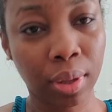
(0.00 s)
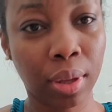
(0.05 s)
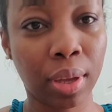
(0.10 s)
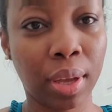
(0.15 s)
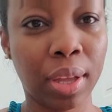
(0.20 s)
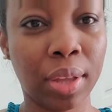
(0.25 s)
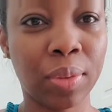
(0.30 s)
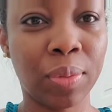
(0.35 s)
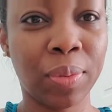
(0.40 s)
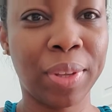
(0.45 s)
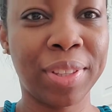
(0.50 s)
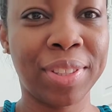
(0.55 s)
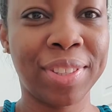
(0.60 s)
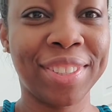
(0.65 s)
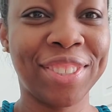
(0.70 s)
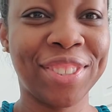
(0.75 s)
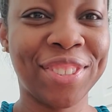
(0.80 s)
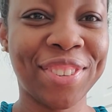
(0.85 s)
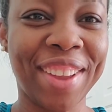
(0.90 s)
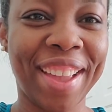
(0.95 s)
Can't wait to
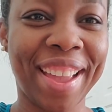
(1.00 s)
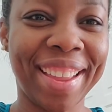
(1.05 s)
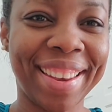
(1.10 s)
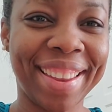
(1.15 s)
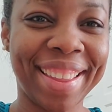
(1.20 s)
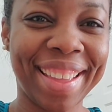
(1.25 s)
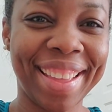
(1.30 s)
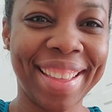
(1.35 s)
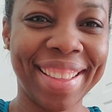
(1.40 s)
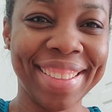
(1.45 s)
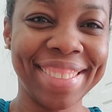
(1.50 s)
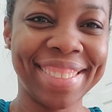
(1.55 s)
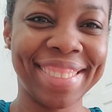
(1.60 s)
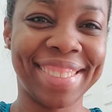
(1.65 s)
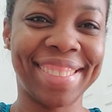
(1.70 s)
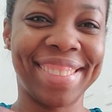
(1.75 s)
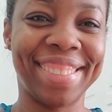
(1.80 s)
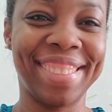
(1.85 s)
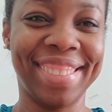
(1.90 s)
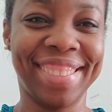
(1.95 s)
try
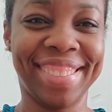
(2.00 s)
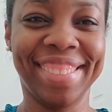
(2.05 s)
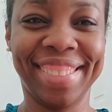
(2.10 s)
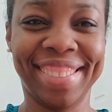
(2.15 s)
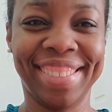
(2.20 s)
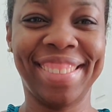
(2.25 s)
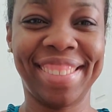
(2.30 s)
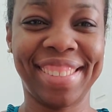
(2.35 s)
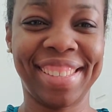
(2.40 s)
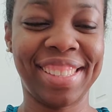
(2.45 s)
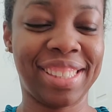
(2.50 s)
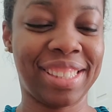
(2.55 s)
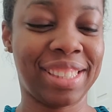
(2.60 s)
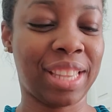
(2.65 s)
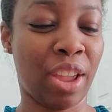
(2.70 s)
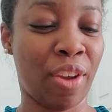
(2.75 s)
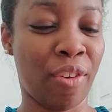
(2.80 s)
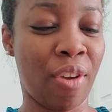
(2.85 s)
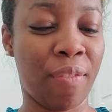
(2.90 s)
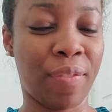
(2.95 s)
this. This
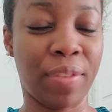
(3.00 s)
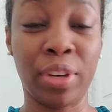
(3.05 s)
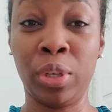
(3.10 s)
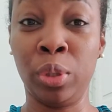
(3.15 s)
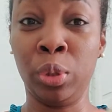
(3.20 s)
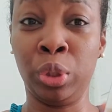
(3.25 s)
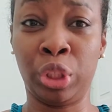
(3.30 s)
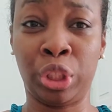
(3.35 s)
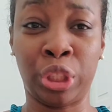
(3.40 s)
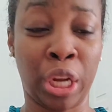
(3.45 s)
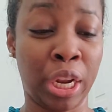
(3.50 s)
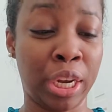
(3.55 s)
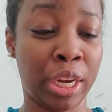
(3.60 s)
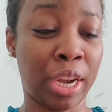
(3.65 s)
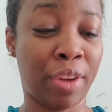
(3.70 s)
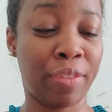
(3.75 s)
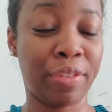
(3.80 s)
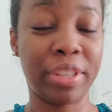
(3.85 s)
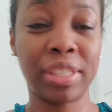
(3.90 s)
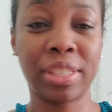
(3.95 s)
is
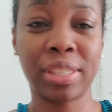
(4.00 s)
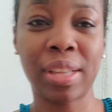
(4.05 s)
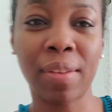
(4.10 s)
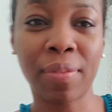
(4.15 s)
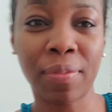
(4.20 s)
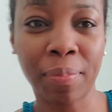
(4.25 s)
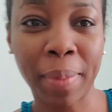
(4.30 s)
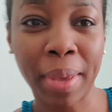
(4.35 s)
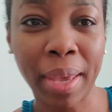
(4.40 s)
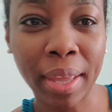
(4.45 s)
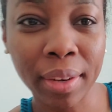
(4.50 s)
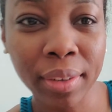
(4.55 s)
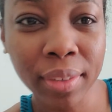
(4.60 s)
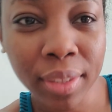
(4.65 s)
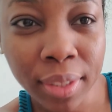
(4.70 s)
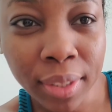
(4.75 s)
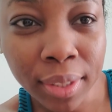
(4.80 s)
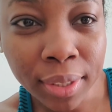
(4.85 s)
revolutionary stuff, man.